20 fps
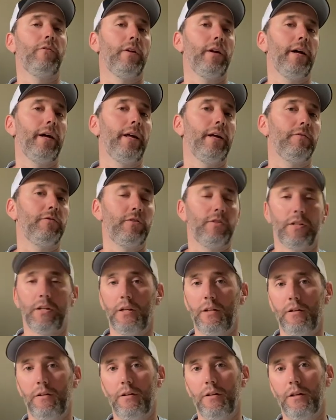that I have
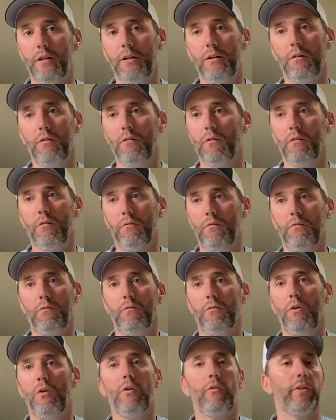seen in
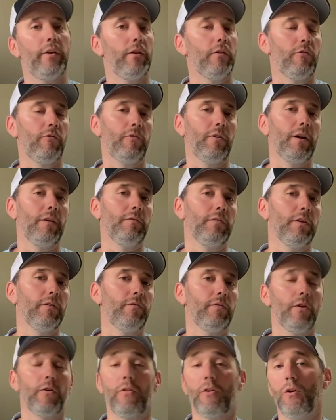all the years that I've
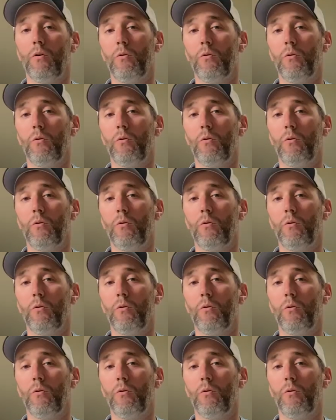lived near the